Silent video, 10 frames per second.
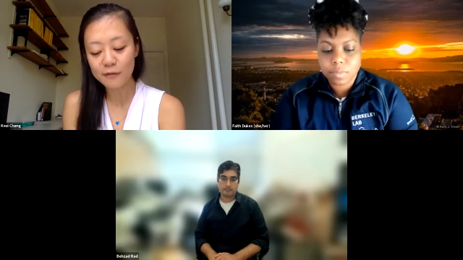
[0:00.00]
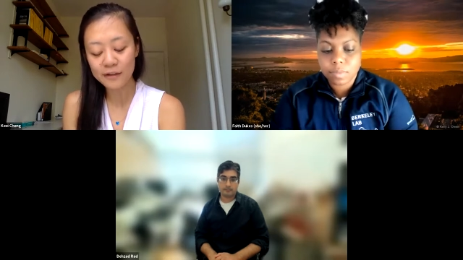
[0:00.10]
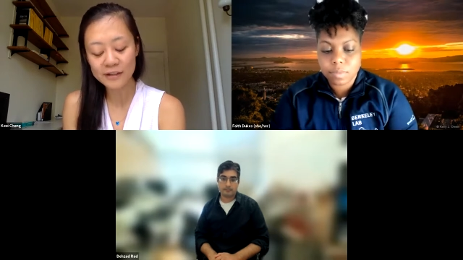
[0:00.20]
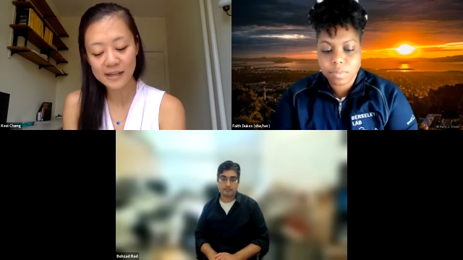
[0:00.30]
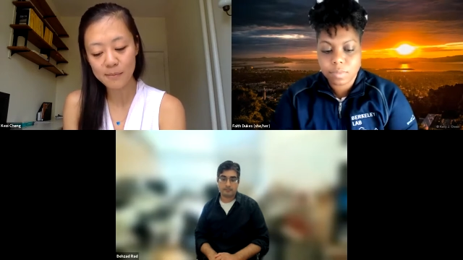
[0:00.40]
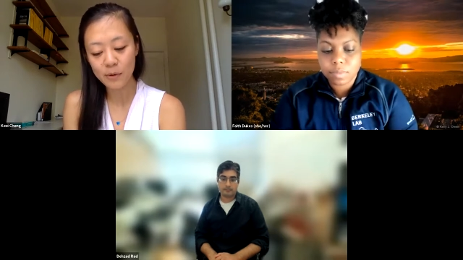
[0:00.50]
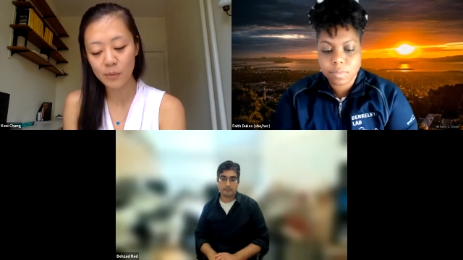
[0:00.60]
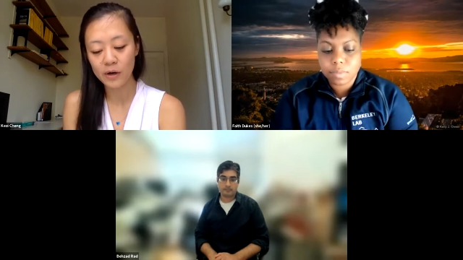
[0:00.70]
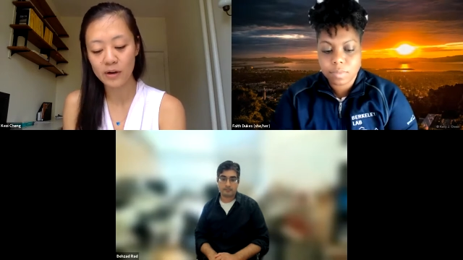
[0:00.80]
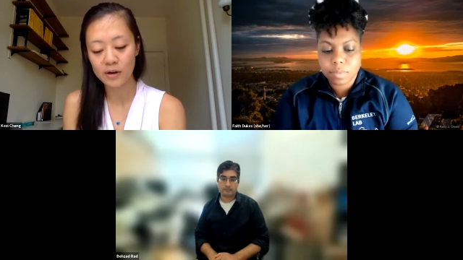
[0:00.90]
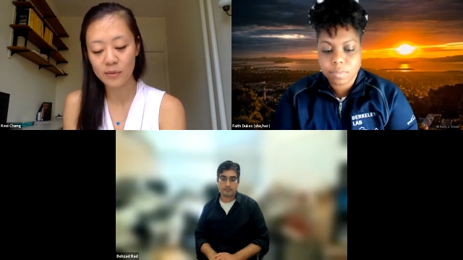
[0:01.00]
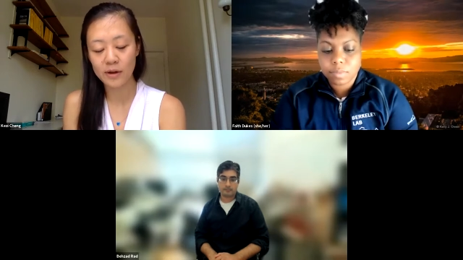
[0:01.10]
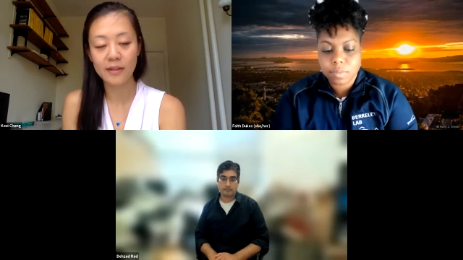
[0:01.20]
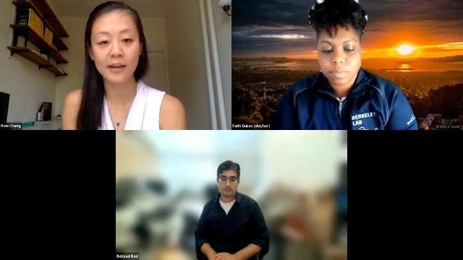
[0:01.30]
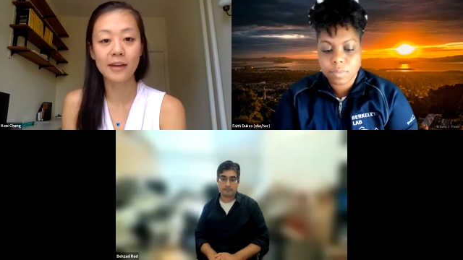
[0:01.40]
Speaker 1: for example,
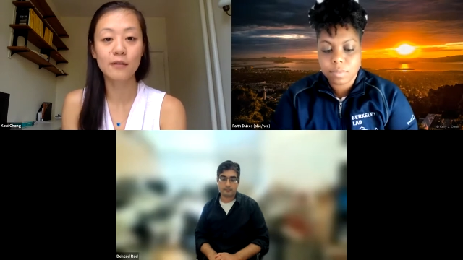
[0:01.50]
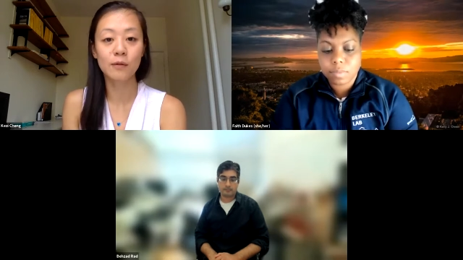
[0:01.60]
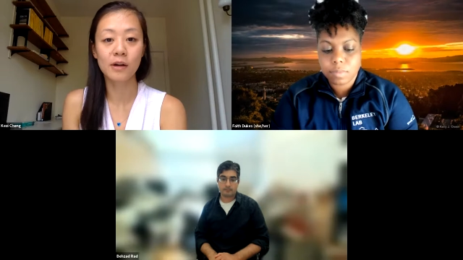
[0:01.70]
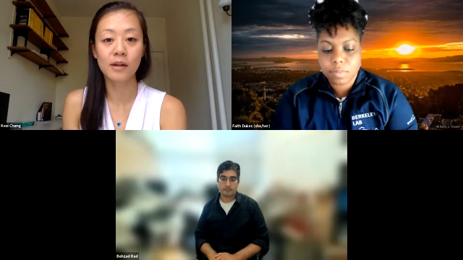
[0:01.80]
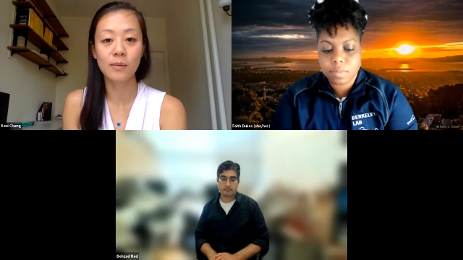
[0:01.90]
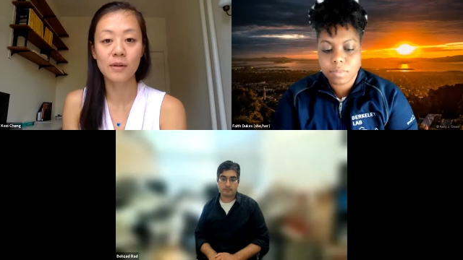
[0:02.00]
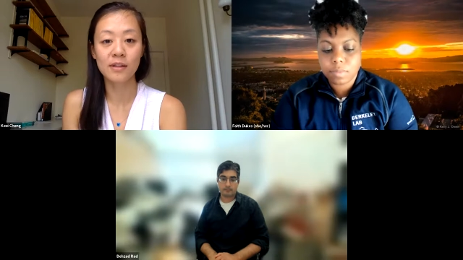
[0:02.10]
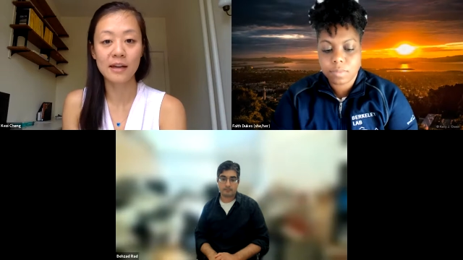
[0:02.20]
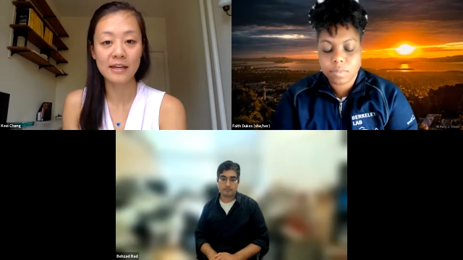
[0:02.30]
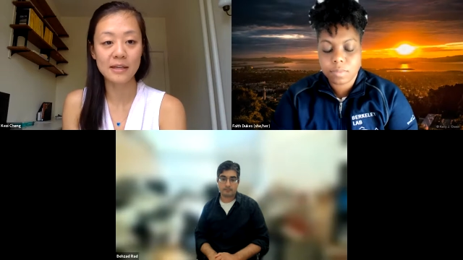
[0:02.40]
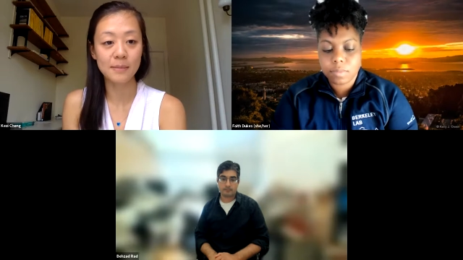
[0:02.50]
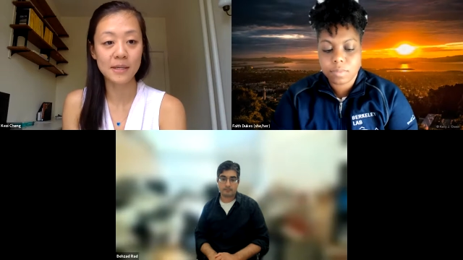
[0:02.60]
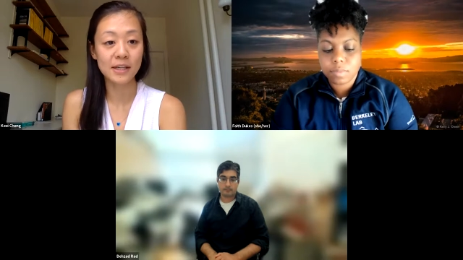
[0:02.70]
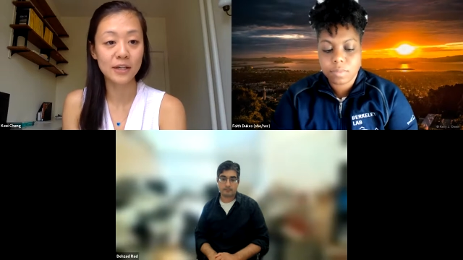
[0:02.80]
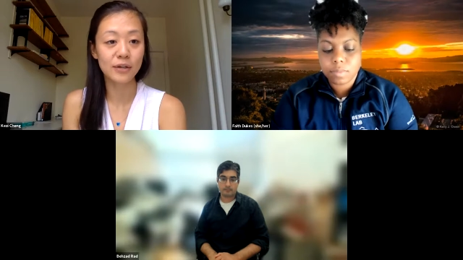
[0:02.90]
we're thinking of working with
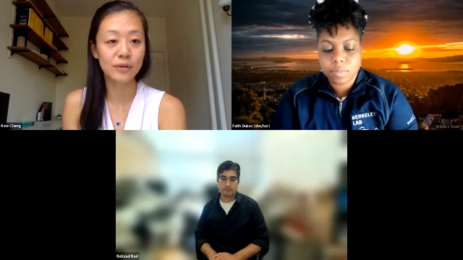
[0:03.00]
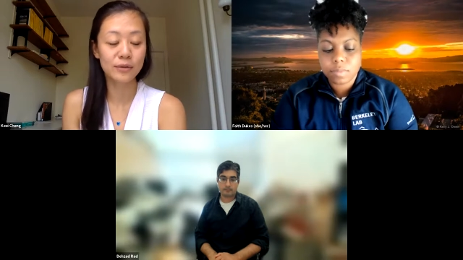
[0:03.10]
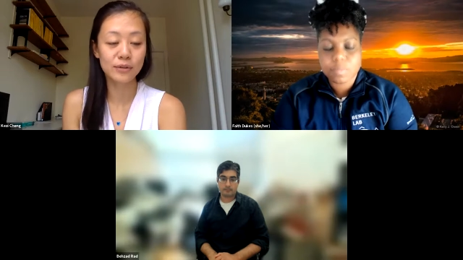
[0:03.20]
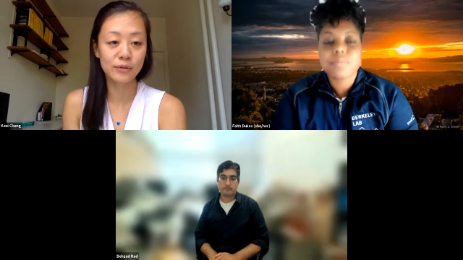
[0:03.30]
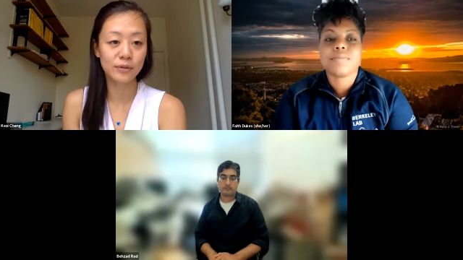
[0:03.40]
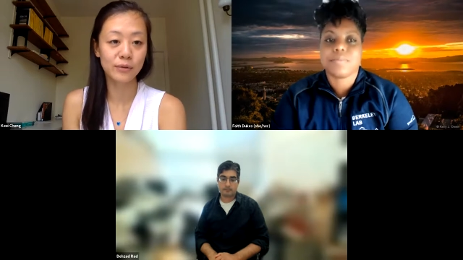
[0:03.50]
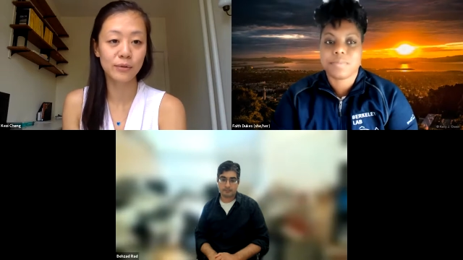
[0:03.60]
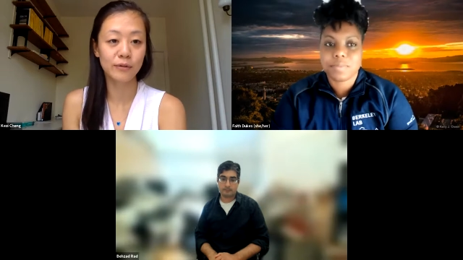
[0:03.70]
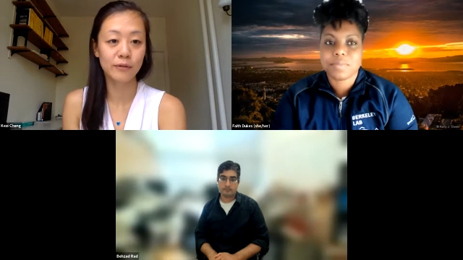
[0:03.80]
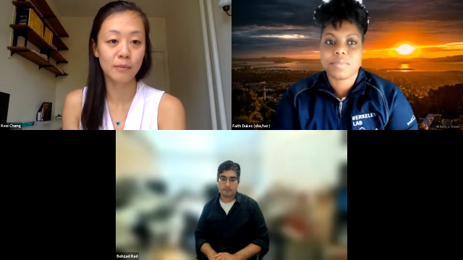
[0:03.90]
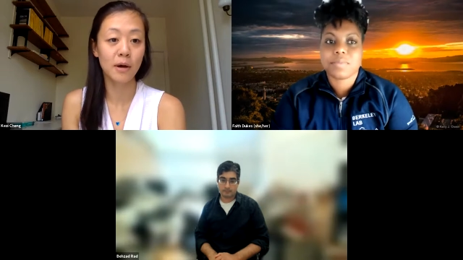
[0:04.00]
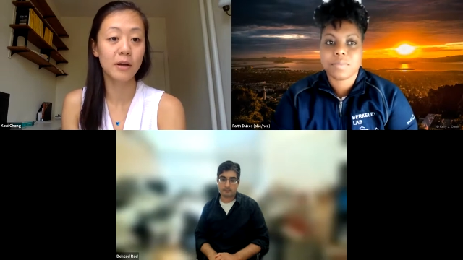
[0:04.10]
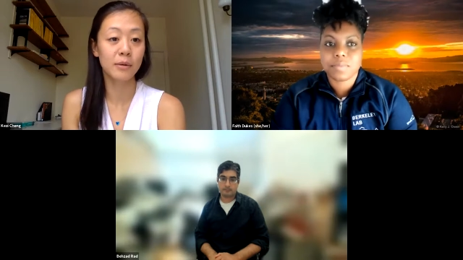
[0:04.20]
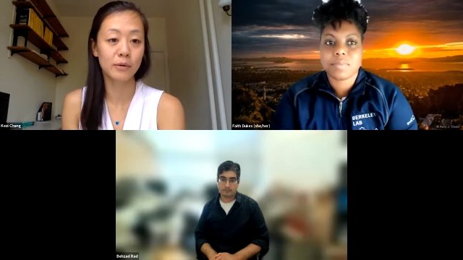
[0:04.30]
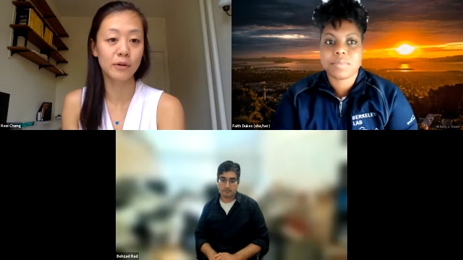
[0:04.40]
ADPDU for
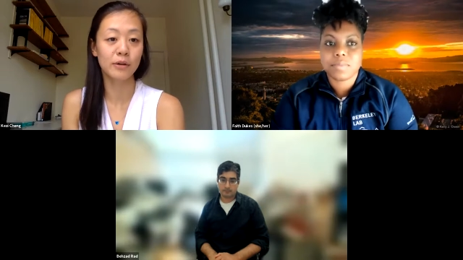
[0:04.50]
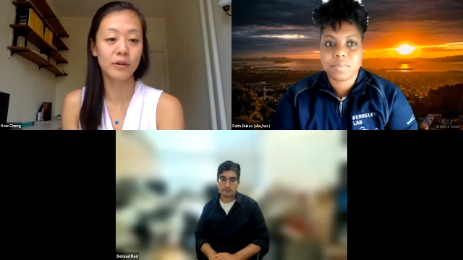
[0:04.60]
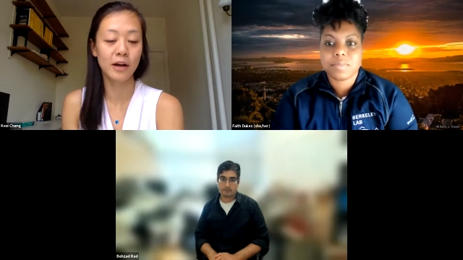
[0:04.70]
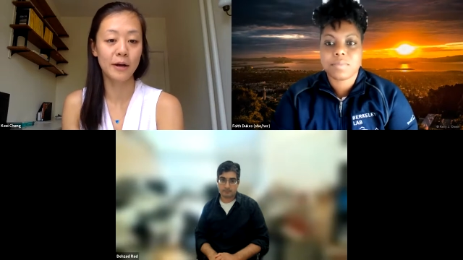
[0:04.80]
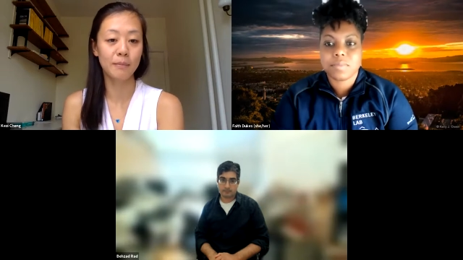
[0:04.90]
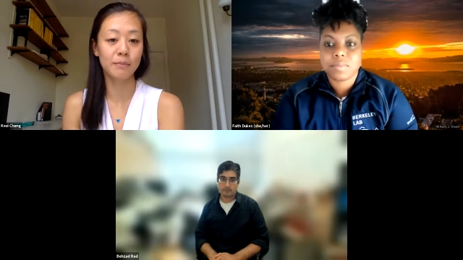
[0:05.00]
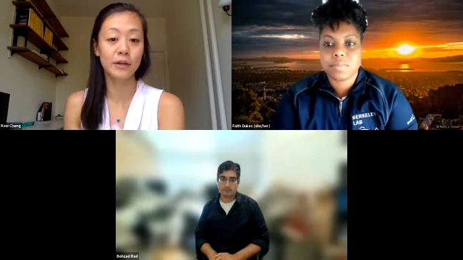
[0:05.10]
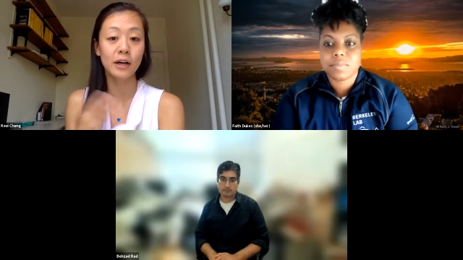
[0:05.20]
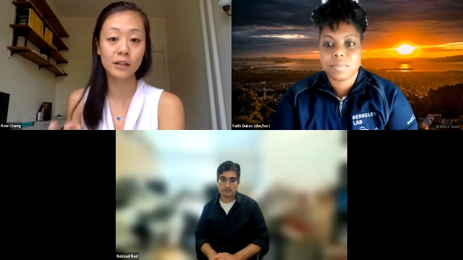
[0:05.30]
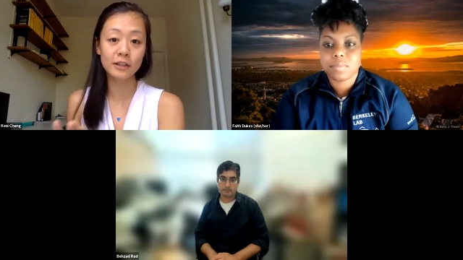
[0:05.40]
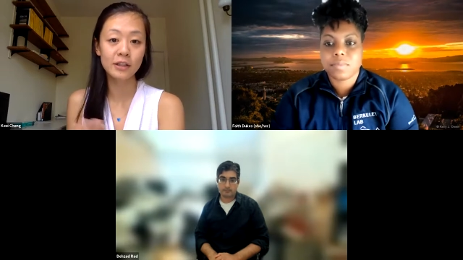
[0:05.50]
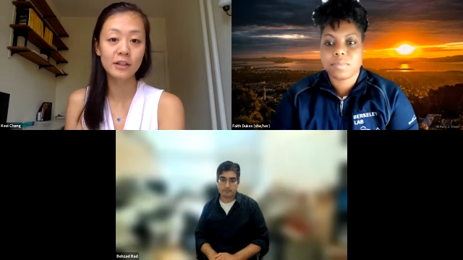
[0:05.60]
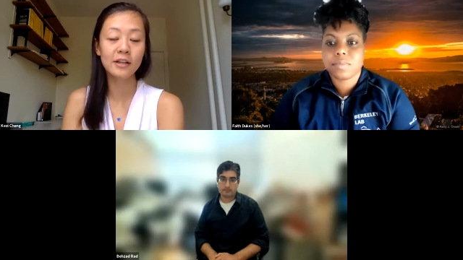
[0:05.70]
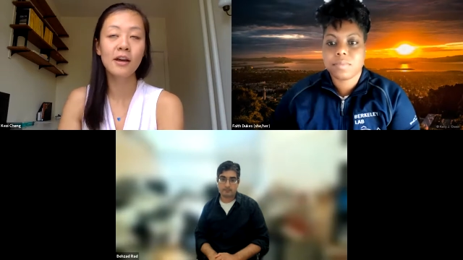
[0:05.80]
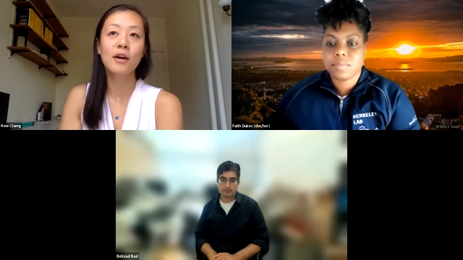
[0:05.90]
monomer
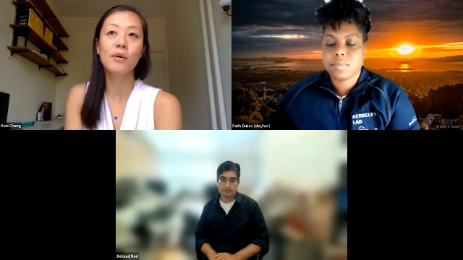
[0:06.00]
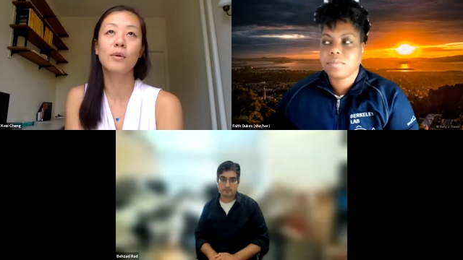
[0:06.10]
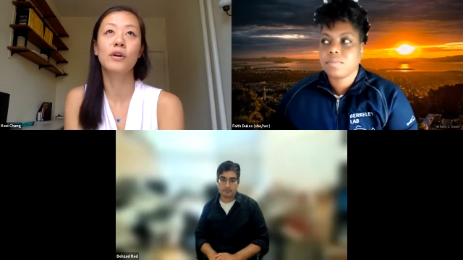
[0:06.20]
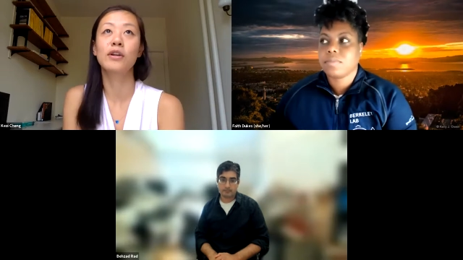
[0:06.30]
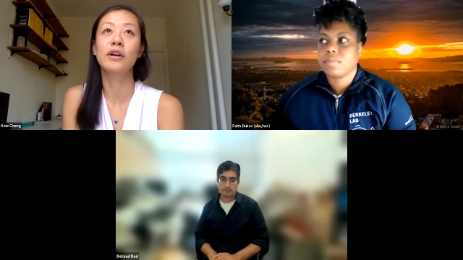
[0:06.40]
production. We're